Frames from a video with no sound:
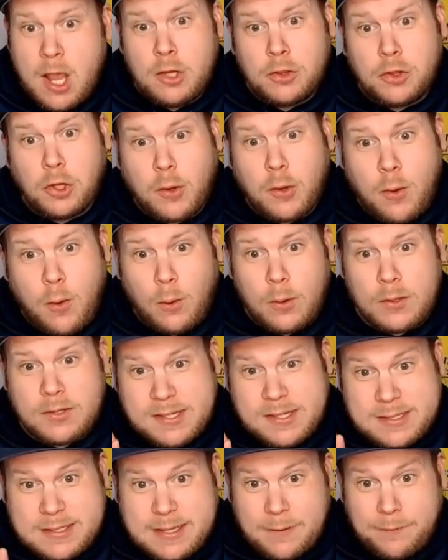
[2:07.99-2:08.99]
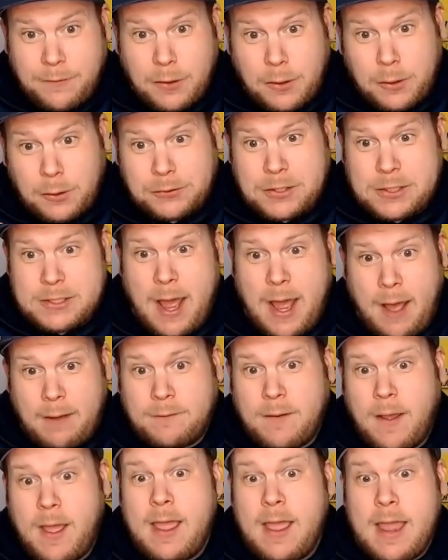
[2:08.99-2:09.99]
The course is difficult enough,
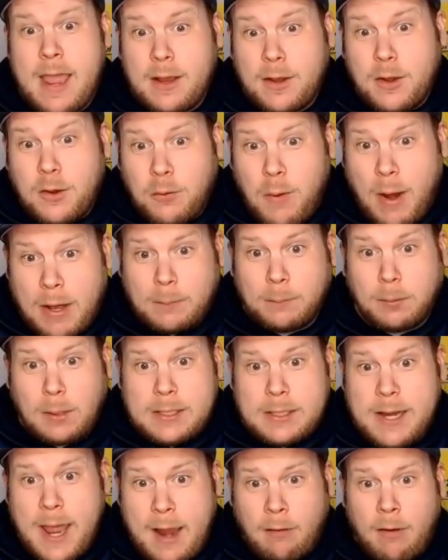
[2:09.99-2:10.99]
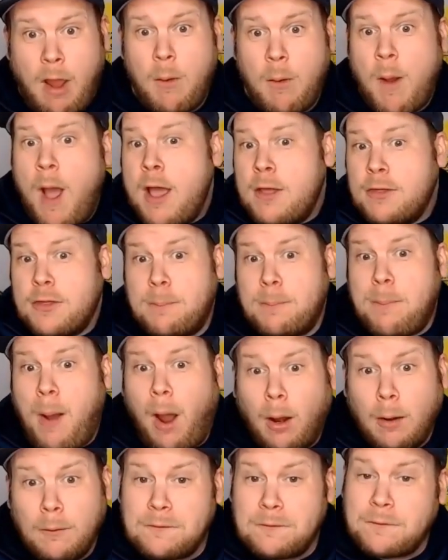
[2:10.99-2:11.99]
incredibly narrow. The
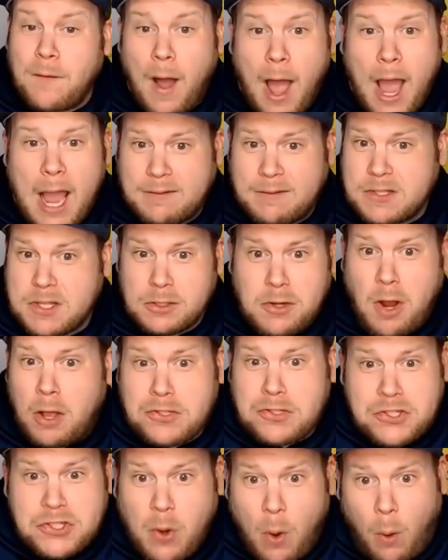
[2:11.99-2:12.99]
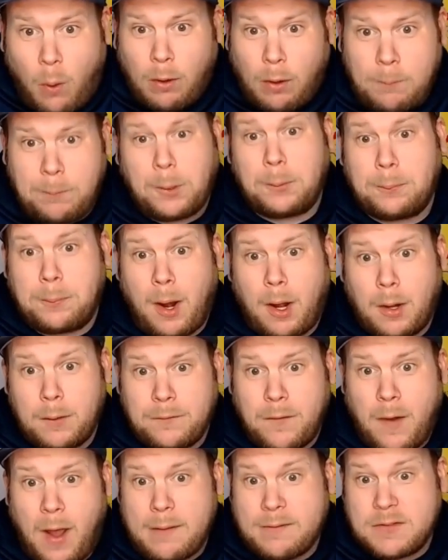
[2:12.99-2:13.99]
par fives, they're not scorable par
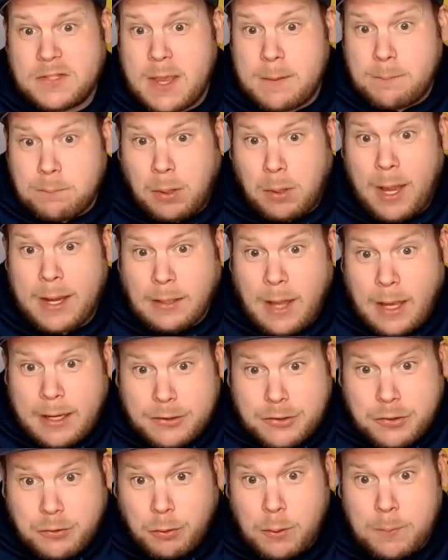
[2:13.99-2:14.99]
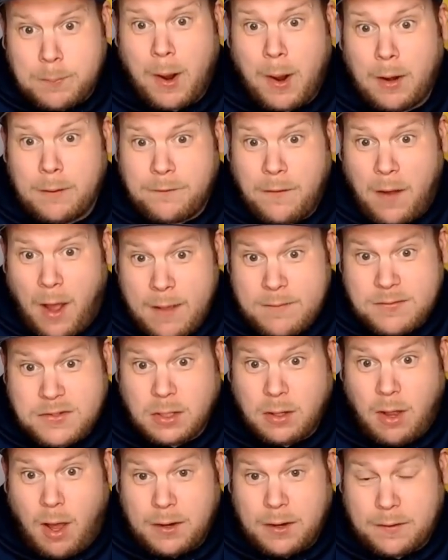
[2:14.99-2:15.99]
fives. They play like true par fives a
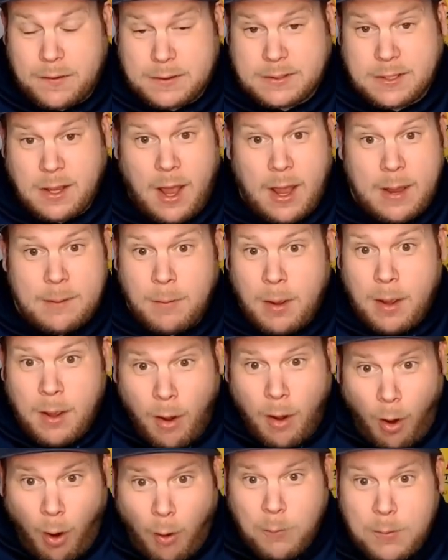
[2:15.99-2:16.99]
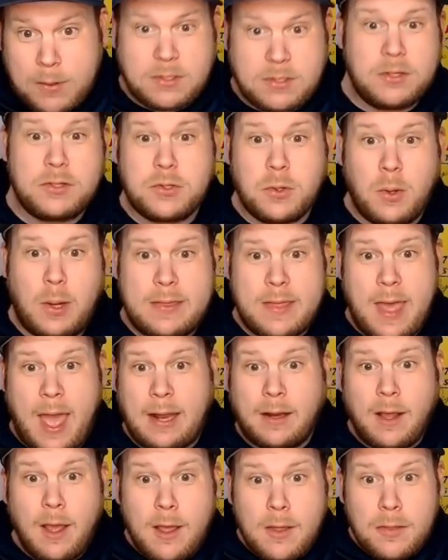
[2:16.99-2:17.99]
lot of the time. Always enjoy that.
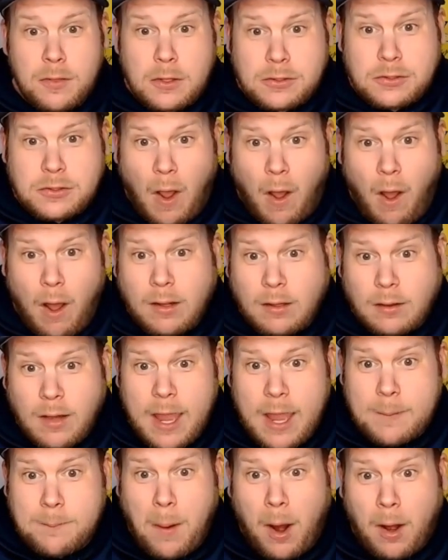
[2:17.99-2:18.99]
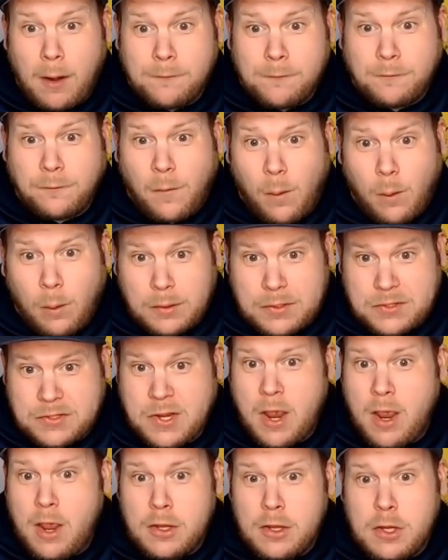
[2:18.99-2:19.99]
The dogleg par fours.
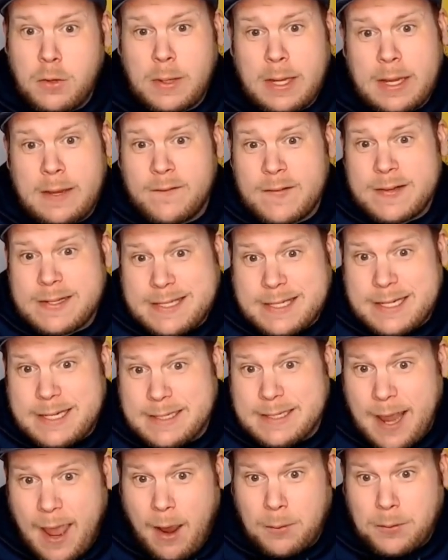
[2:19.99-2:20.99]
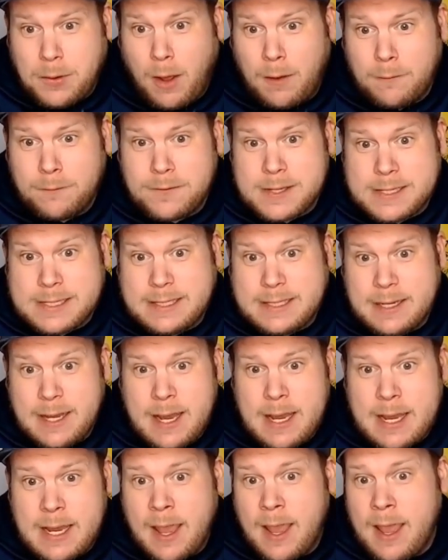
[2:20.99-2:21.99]
You even tee down off the
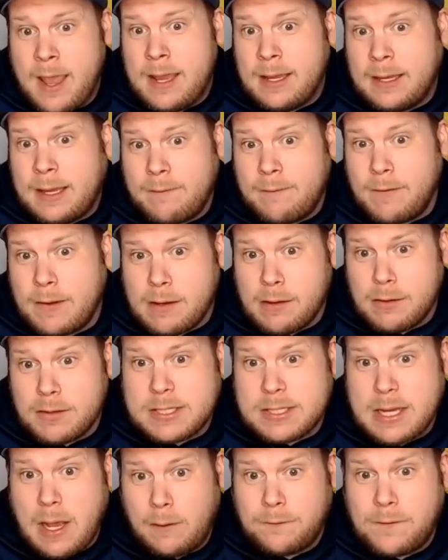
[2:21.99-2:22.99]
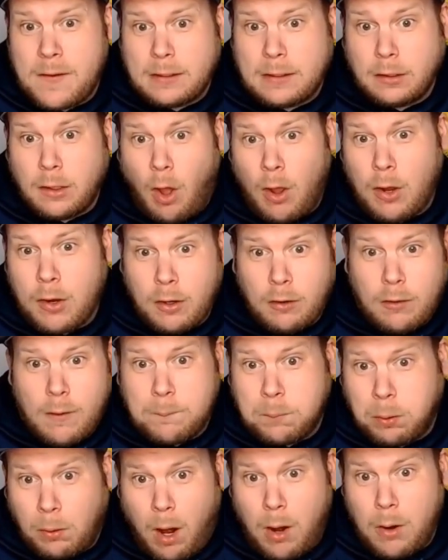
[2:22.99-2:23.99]
tee, giving yourself a longer
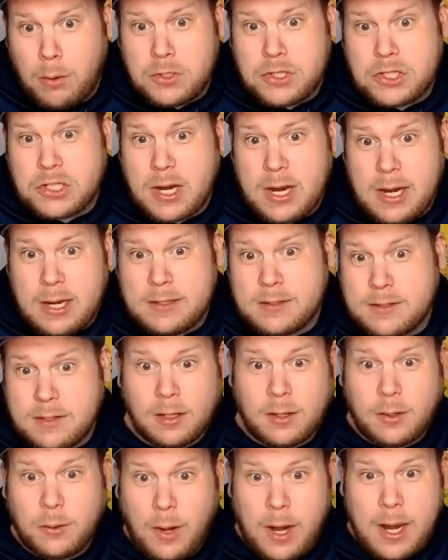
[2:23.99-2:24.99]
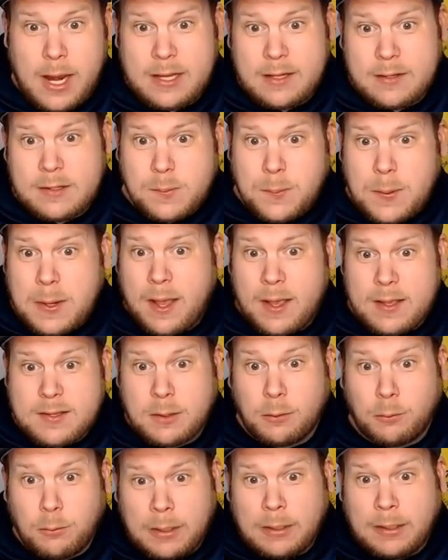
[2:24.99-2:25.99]
approach into greens because
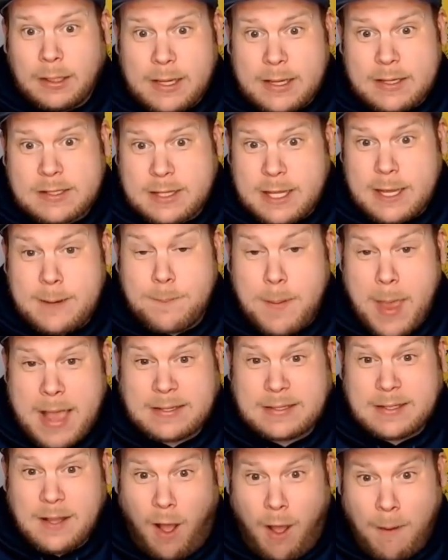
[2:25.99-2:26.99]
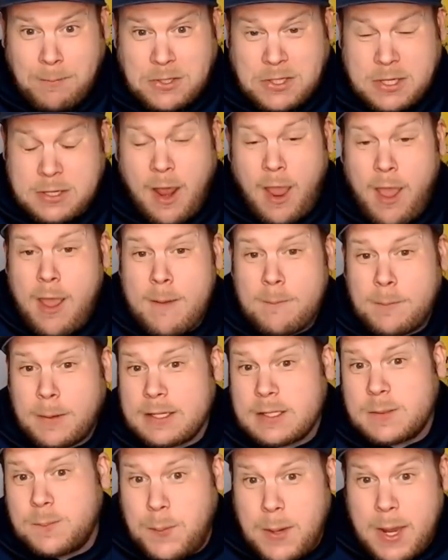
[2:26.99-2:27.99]
it really is the best option.
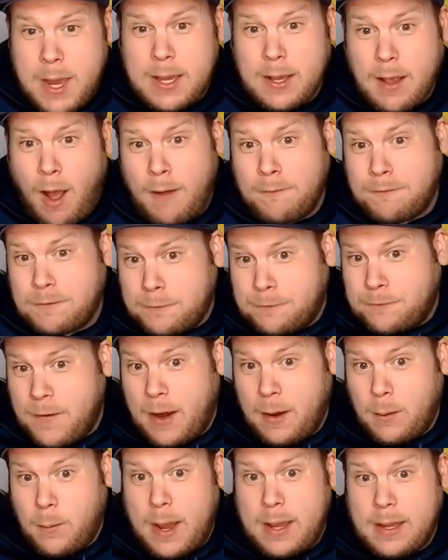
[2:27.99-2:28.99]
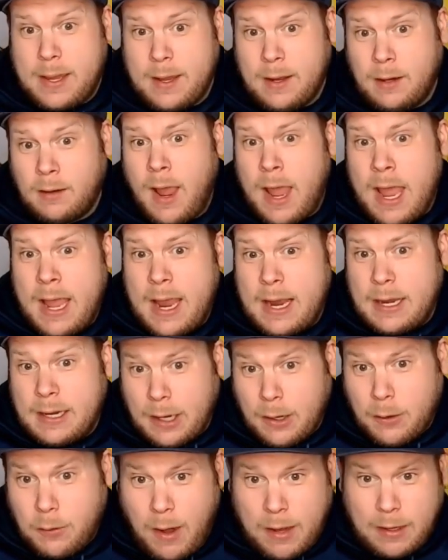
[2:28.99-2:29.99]
Because being off the fairway here, an
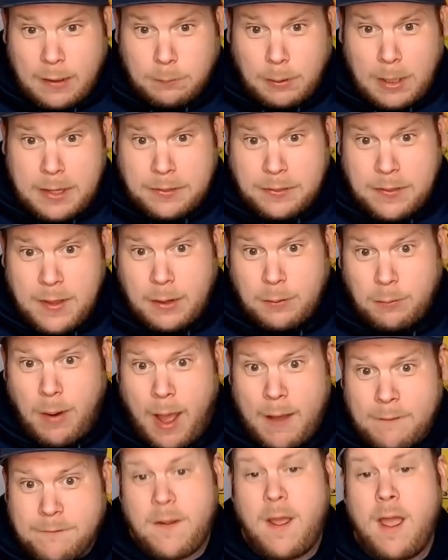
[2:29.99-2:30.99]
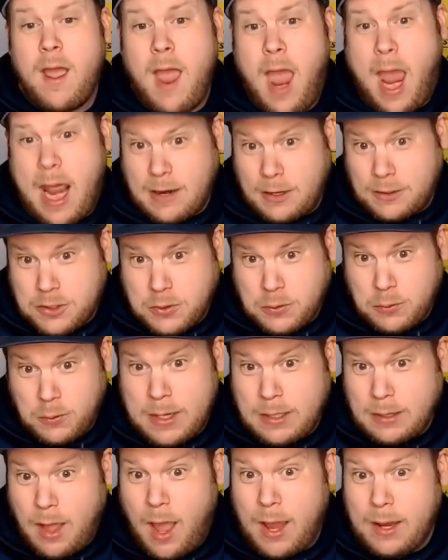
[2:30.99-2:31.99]
incredibly thick rough and a
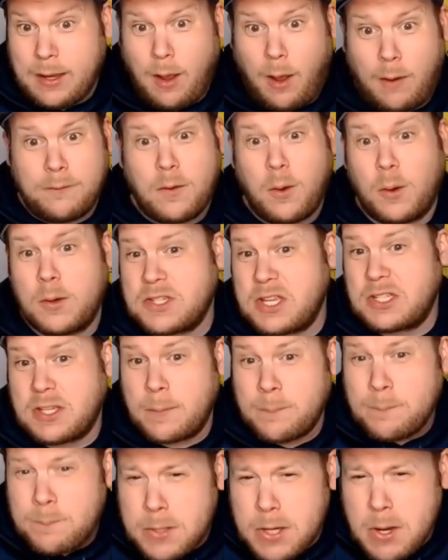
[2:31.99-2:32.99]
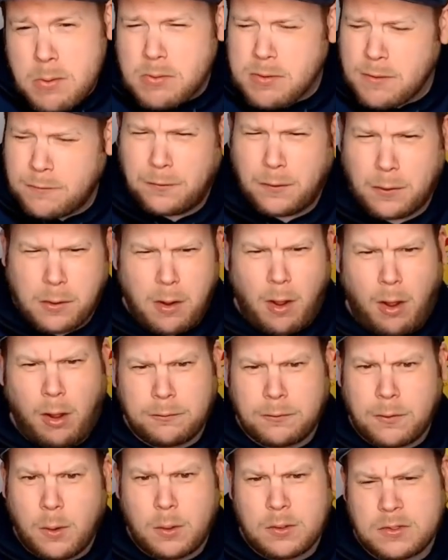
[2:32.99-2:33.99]
tree-lined golf course, it's a beautiful
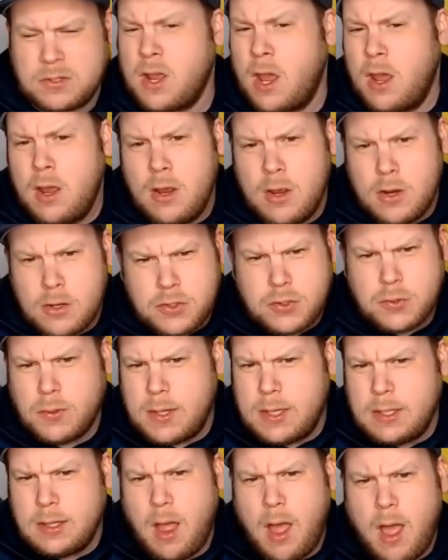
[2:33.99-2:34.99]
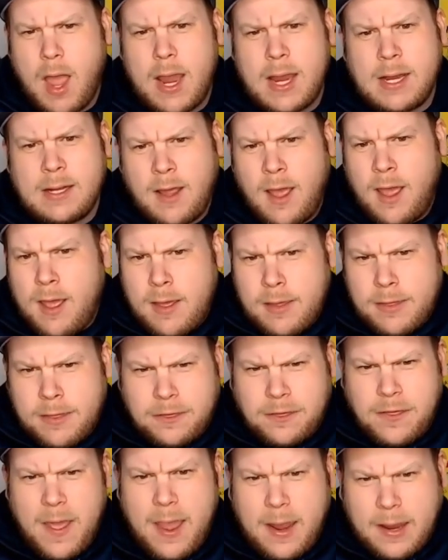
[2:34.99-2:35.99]
golf course. Tree-lined,
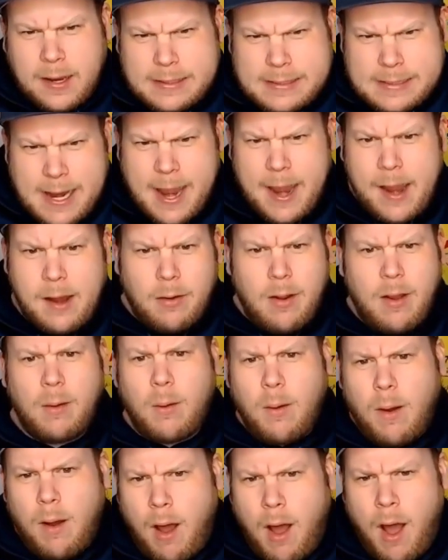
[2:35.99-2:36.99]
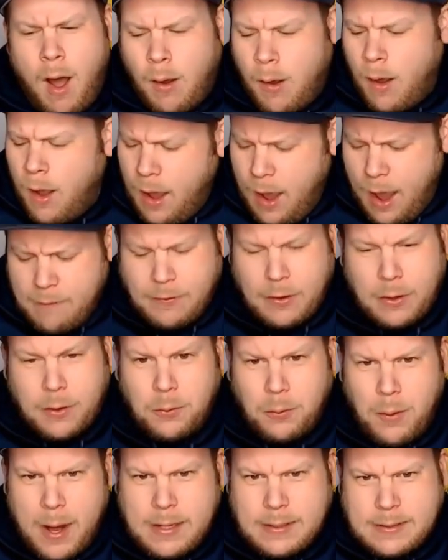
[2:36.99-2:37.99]
thick, narrow. Oh, I have a
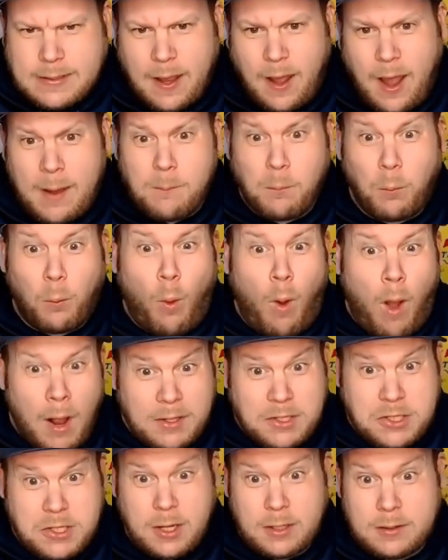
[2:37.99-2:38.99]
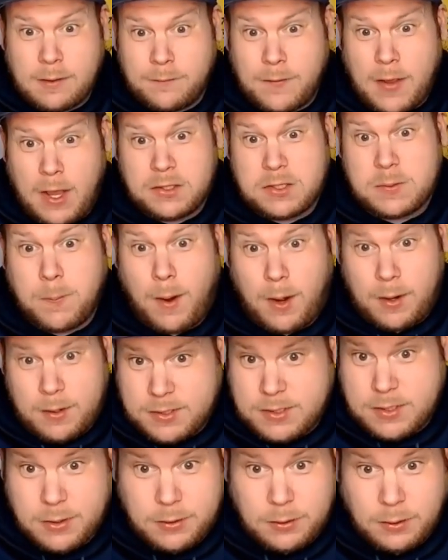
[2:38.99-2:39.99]
great time watching the Valspar.
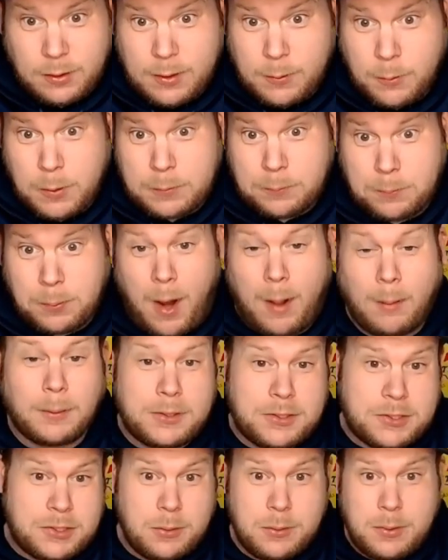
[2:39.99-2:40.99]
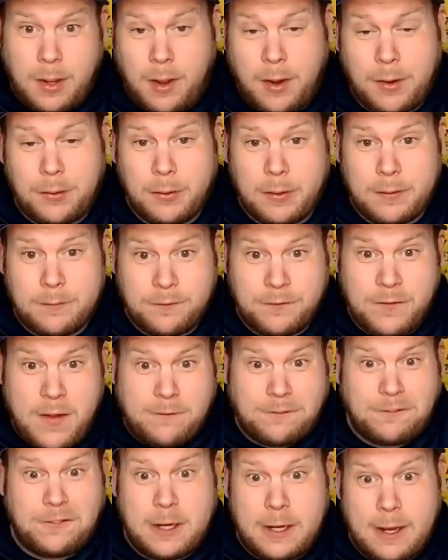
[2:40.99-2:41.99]
Certainly would probably shoot
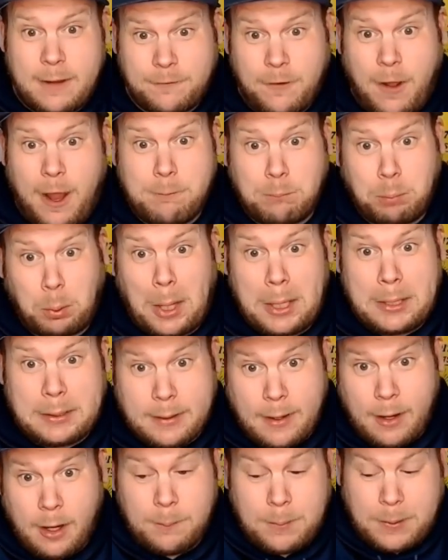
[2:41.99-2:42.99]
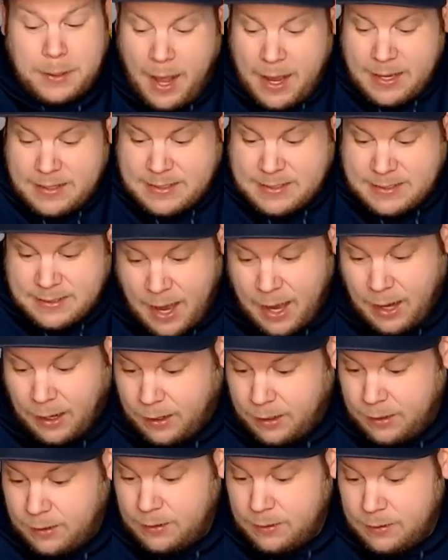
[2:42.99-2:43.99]
150 if I played there, but I
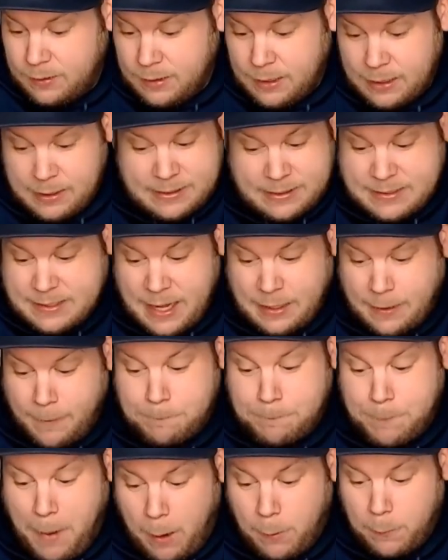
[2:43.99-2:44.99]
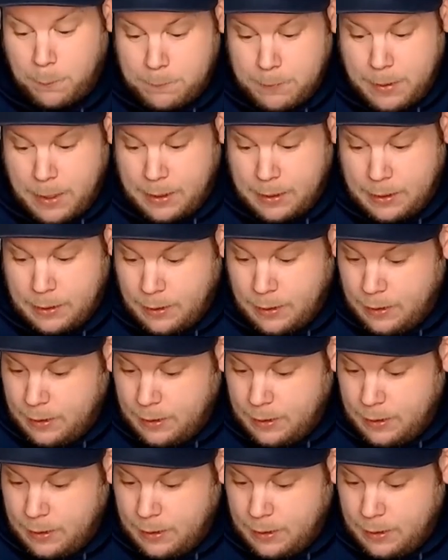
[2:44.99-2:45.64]
suck. And this ain't about me.